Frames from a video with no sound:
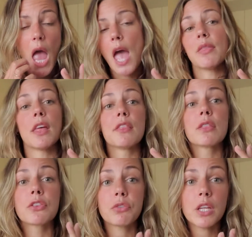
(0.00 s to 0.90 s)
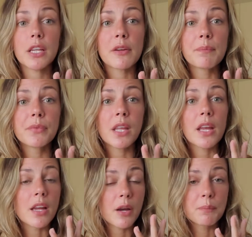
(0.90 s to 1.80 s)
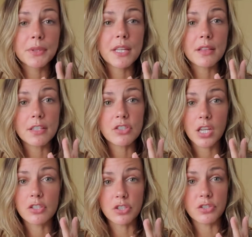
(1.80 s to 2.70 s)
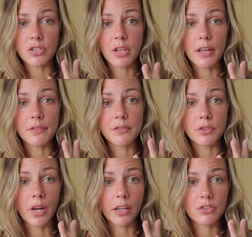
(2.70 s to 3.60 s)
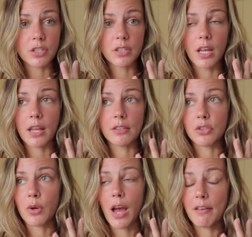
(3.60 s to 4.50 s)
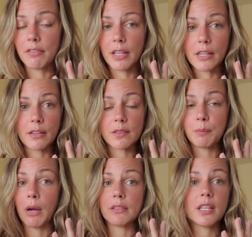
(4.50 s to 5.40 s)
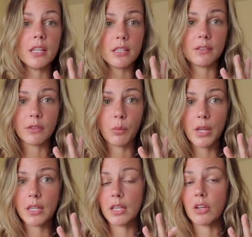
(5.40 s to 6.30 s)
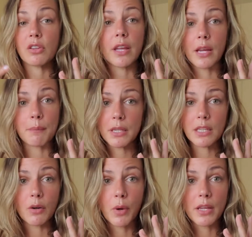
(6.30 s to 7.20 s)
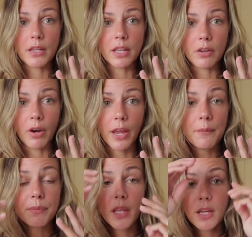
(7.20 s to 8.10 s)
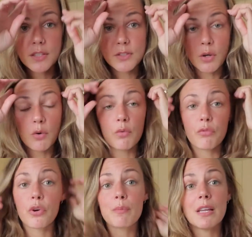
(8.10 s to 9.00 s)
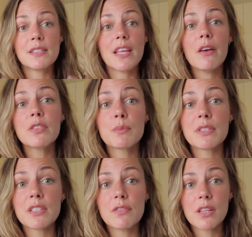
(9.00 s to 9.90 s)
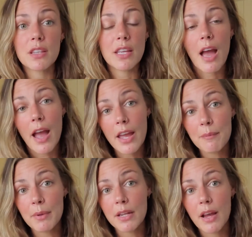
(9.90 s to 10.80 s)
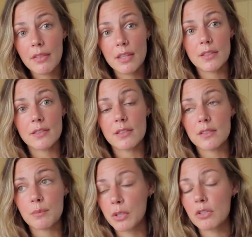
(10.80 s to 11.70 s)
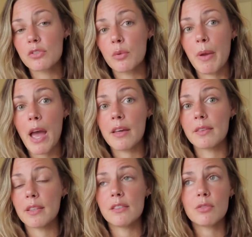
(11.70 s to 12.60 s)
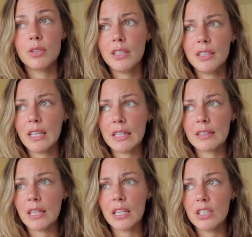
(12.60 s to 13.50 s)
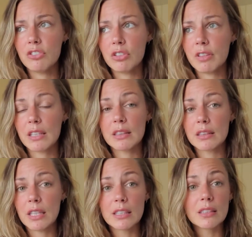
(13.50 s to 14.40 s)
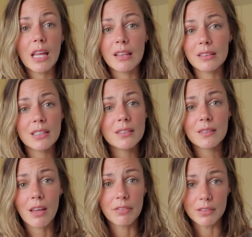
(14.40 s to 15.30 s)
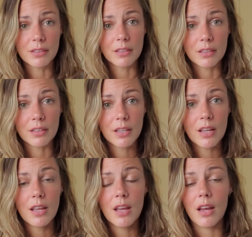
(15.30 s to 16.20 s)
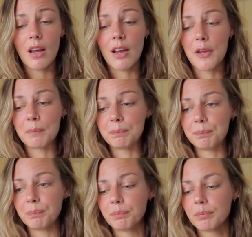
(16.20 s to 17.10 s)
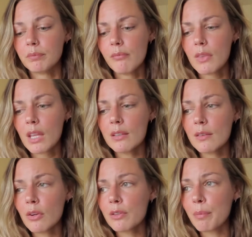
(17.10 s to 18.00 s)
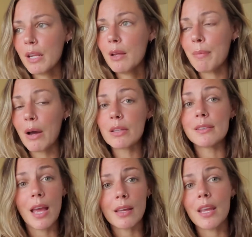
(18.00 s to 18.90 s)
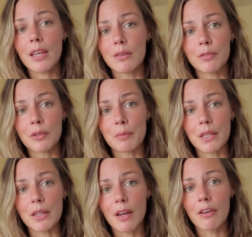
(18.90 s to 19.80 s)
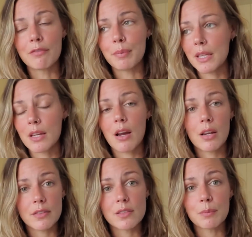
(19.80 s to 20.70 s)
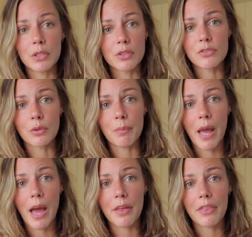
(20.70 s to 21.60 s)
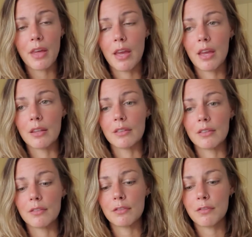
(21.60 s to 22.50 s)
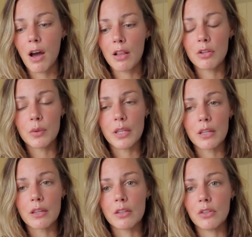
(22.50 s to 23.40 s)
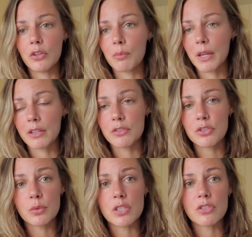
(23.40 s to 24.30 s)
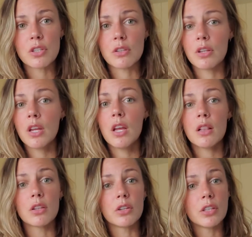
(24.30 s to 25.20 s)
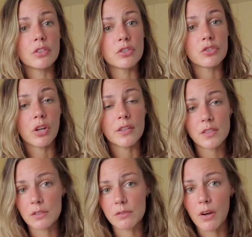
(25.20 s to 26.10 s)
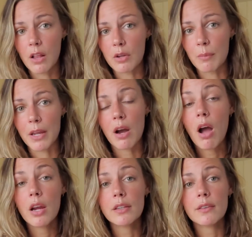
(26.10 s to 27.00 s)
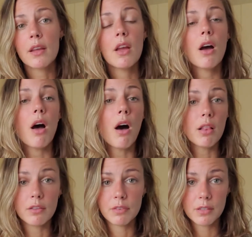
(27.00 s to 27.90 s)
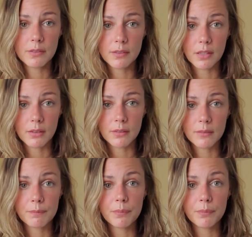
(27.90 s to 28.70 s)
And then three, it completely changes your life direction and you have like a spontaneous awakening or like a mini awakening, right? So for myself specifically, I had been on this spiritual path since really like the age of at least 17. And so it's been about a decade for me of being on a spiritual path and following, you know, my intuition, learning to trust and follow my heart, all of these things.